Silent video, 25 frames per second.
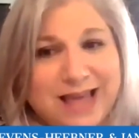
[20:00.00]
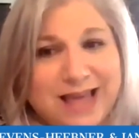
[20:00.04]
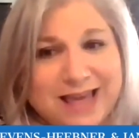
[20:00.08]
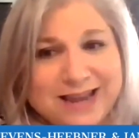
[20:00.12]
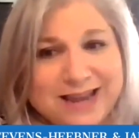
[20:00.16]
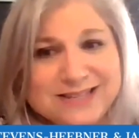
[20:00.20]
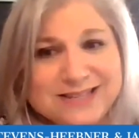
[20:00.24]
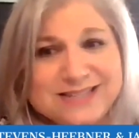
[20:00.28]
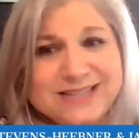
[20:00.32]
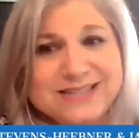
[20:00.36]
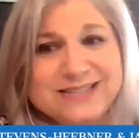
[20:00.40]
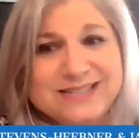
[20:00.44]

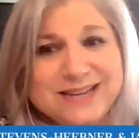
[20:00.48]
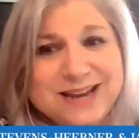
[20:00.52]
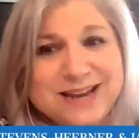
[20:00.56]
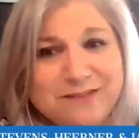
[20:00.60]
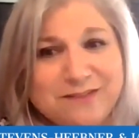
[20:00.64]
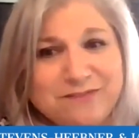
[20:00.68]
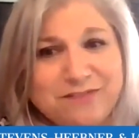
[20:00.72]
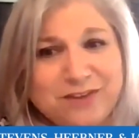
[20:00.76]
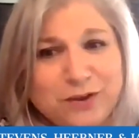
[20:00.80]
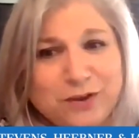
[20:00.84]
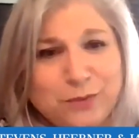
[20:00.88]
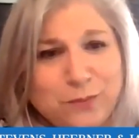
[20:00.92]
Gladys's
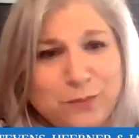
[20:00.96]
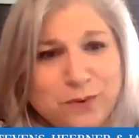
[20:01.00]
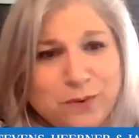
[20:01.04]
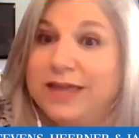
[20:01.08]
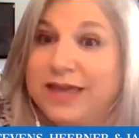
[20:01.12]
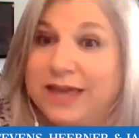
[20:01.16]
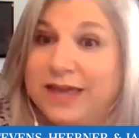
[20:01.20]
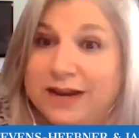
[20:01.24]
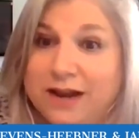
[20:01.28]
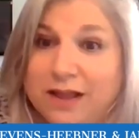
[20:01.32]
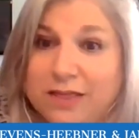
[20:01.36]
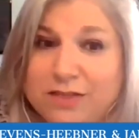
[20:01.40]
nephew,
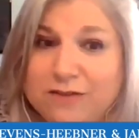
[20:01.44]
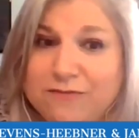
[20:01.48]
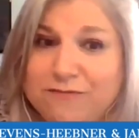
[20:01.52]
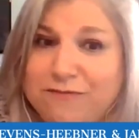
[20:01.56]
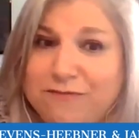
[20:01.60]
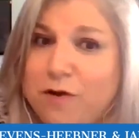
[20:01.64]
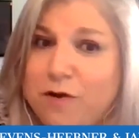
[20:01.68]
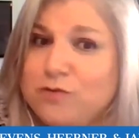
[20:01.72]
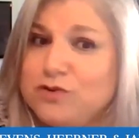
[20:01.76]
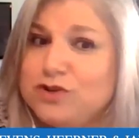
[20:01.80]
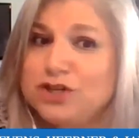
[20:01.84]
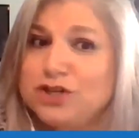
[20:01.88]
get on the
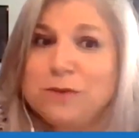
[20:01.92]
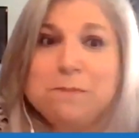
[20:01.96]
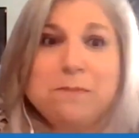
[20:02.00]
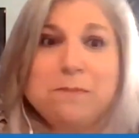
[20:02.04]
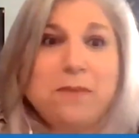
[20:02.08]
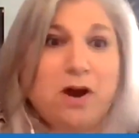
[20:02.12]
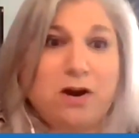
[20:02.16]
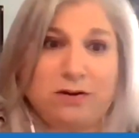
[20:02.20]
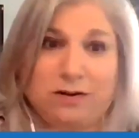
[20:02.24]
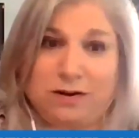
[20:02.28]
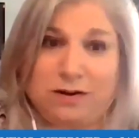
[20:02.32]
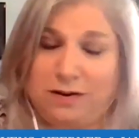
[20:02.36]
phone
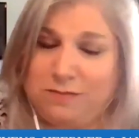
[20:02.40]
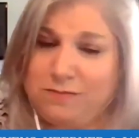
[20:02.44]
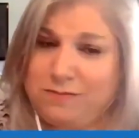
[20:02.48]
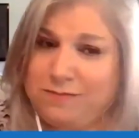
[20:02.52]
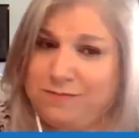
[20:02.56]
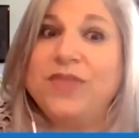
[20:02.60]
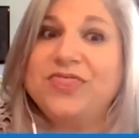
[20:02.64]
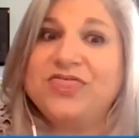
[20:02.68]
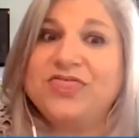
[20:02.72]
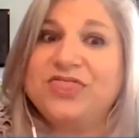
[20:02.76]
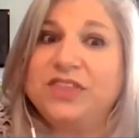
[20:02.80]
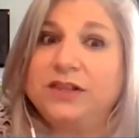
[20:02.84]
tomorrow
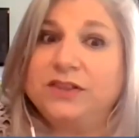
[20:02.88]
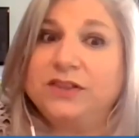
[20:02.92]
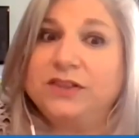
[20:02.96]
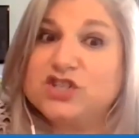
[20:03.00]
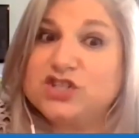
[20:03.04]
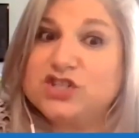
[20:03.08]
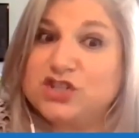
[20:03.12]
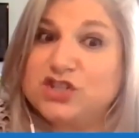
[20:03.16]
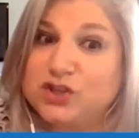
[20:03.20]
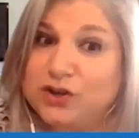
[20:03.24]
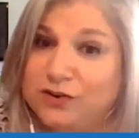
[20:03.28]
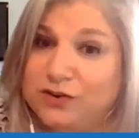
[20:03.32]
with the
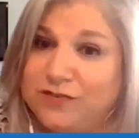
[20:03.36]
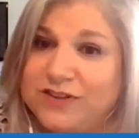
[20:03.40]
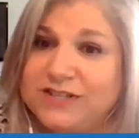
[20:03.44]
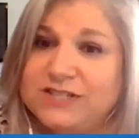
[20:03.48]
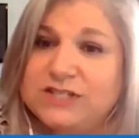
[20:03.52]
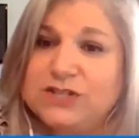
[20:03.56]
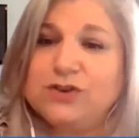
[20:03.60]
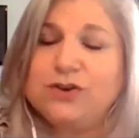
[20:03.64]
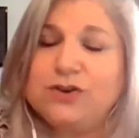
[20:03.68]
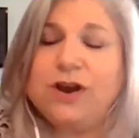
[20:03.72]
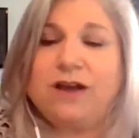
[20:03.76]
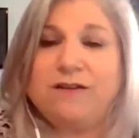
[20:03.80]

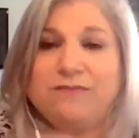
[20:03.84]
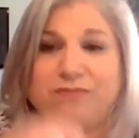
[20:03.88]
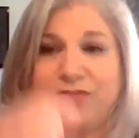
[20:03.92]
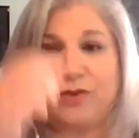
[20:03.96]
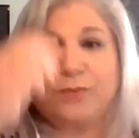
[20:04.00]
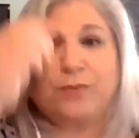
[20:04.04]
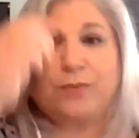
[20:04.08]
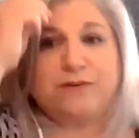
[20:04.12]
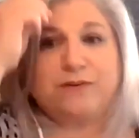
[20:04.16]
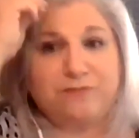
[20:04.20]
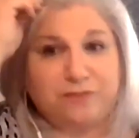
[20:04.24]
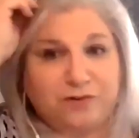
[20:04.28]
servicer of
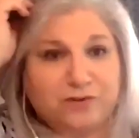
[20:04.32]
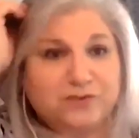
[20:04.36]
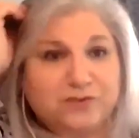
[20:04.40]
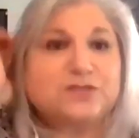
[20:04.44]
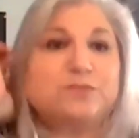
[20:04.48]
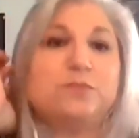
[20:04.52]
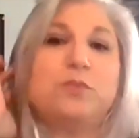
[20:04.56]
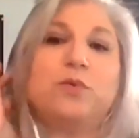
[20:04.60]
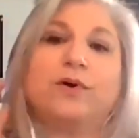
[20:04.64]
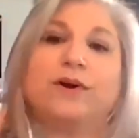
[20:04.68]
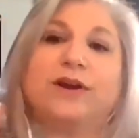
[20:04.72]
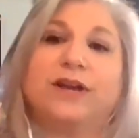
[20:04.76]
the
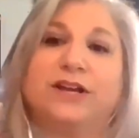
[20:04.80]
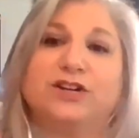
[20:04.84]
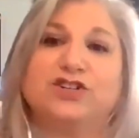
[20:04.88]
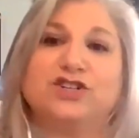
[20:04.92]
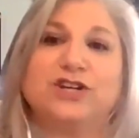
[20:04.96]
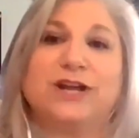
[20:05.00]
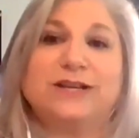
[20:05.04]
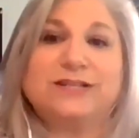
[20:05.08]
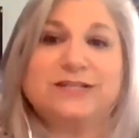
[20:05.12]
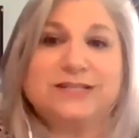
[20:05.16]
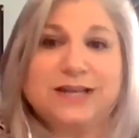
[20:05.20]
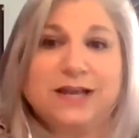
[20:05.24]
reverse mortgage
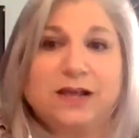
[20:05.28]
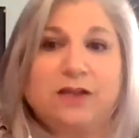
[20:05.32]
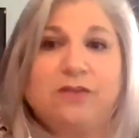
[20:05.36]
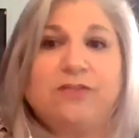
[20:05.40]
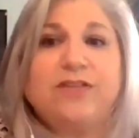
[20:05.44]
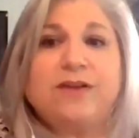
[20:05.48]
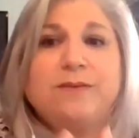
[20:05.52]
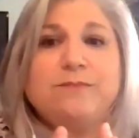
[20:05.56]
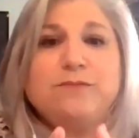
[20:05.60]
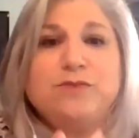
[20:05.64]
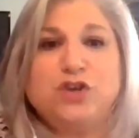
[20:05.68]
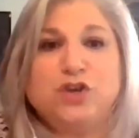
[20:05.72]
and tell
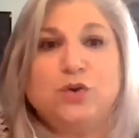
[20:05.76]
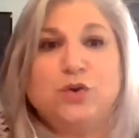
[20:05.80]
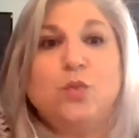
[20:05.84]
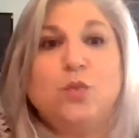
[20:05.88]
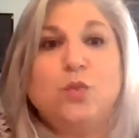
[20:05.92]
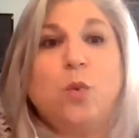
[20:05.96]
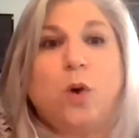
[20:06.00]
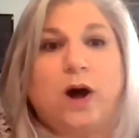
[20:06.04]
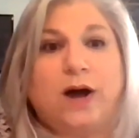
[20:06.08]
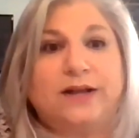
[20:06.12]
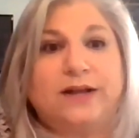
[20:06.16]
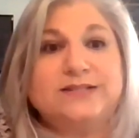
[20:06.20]
them you
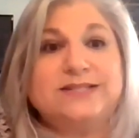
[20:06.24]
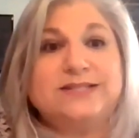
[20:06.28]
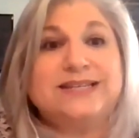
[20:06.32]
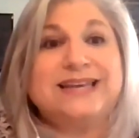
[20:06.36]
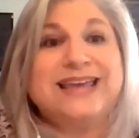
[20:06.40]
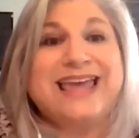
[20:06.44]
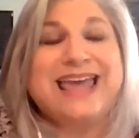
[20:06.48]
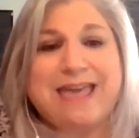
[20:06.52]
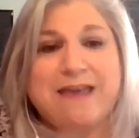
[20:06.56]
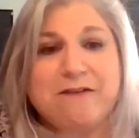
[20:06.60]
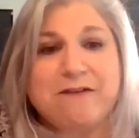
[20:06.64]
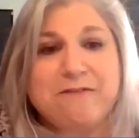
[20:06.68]
want
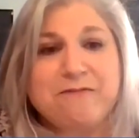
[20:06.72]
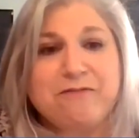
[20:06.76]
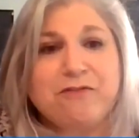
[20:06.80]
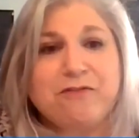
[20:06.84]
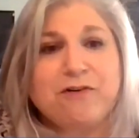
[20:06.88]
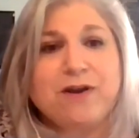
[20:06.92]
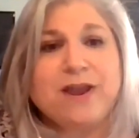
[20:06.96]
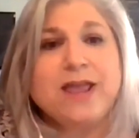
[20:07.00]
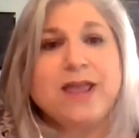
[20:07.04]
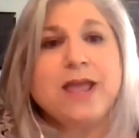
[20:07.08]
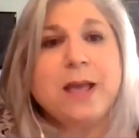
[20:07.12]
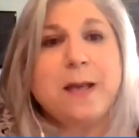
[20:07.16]

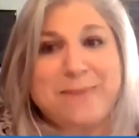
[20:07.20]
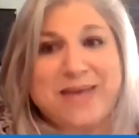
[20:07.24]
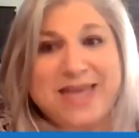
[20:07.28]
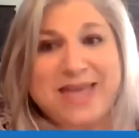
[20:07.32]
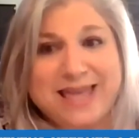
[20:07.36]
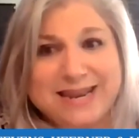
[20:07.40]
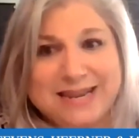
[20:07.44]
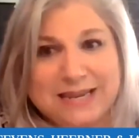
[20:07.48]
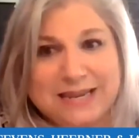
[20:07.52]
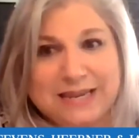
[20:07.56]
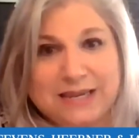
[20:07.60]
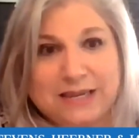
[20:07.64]
every
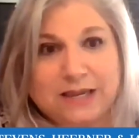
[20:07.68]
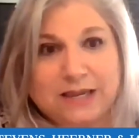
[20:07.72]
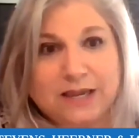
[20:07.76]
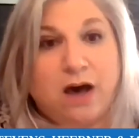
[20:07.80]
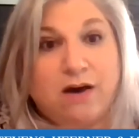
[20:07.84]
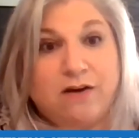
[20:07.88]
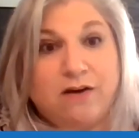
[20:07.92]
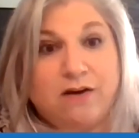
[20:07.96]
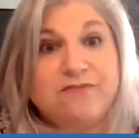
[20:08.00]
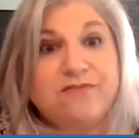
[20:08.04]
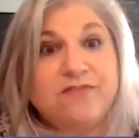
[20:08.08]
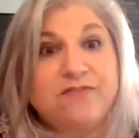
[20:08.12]
penny
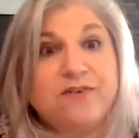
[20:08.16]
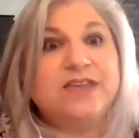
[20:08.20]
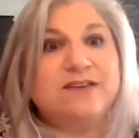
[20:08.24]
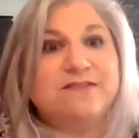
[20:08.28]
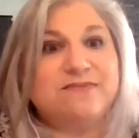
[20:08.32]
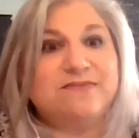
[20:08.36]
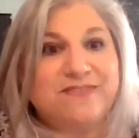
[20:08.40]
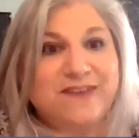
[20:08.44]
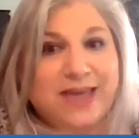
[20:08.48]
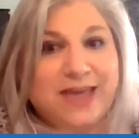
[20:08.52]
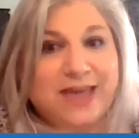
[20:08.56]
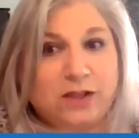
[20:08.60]
of the
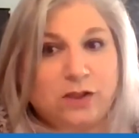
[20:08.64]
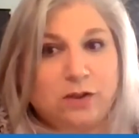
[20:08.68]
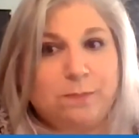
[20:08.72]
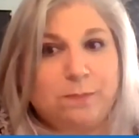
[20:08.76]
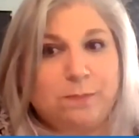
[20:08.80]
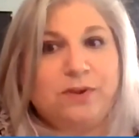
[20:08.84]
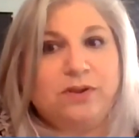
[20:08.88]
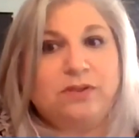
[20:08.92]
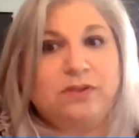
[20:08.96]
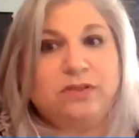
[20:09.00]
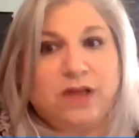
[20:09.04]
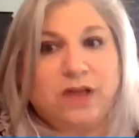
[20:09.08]

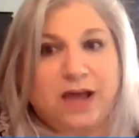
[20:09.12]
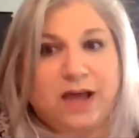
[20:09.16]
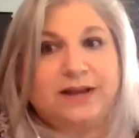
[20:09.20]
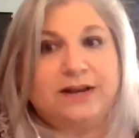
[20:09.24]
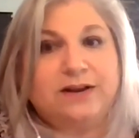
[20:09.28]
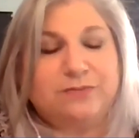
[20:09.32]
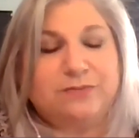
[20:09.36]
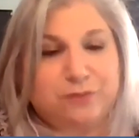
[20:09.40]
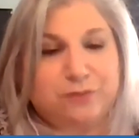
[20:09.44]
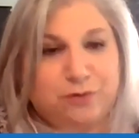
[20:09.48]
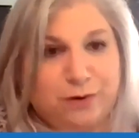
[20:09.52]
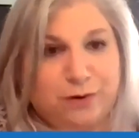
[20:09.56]
available
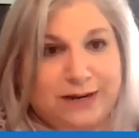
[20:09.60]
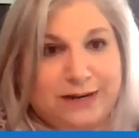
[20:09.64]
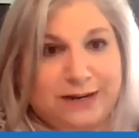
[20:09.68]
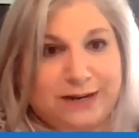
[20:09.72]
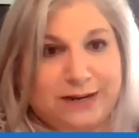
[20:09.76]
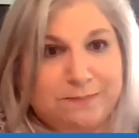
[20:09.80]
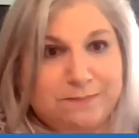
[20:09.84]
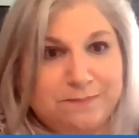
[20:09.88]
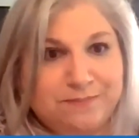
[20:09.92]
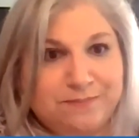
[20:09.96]
line of credit.